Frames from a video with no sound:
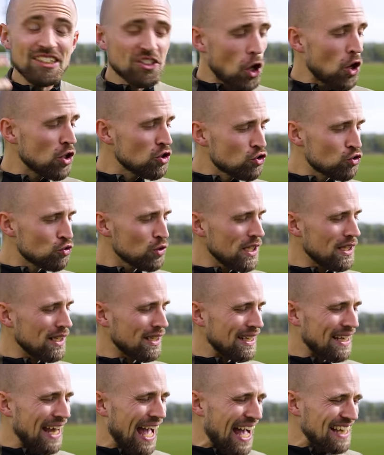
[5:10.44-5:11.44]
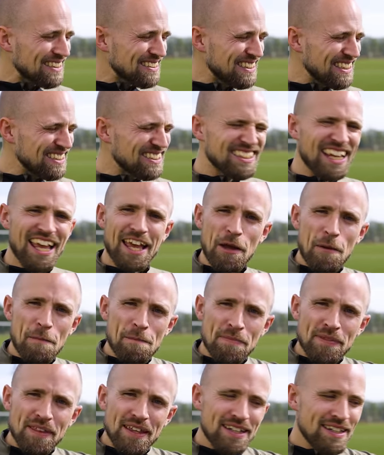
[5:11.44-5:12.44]
it's untreated, it has this
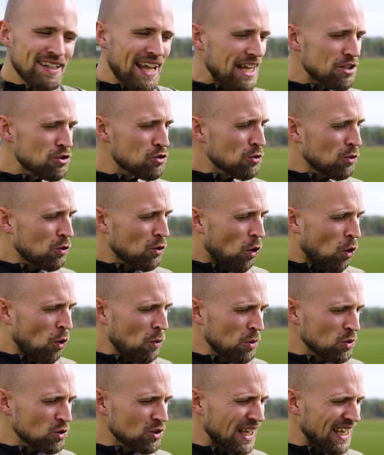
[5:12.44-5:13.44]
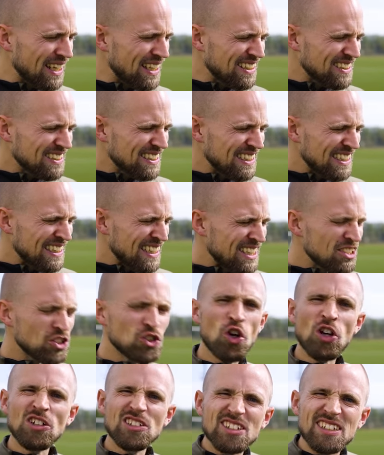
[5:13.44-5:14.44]
natural, almost like, it's
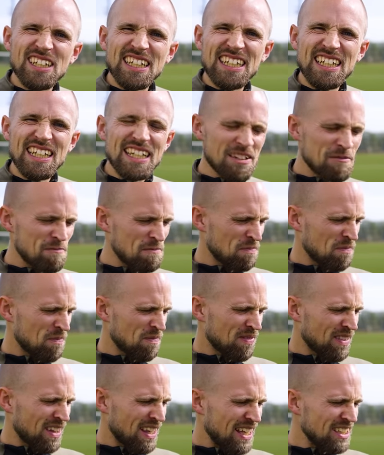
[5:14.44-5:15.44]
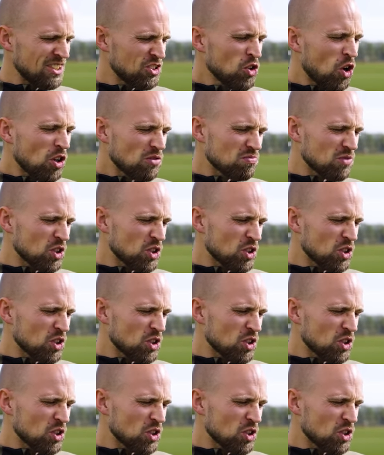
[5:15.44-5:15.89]
not sticky, it's not